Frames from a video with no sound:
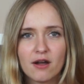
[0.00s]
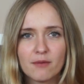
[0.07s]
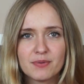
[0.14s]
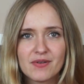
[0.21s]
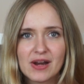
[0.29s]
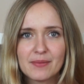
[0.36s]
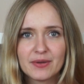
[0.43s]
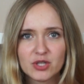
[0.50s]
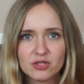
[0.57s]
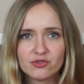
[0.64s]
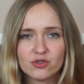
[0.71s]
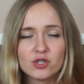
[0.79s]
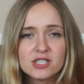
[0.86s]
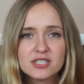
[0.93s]
provided by
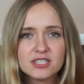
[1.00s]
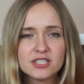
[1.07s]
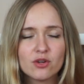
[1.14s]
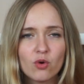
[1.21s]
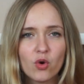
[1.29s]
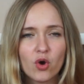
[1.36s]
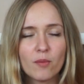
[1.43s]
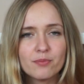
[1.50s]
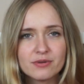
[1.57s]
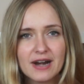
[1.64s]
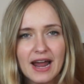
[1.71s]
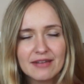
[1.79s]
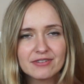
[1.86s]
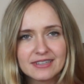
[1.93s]
university or
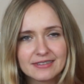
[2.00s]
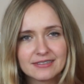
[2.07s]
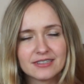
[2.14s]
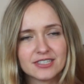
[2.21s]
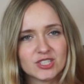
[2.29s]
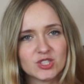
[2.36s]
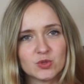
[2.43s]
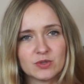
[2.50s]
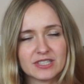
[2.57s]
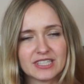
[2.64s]
private student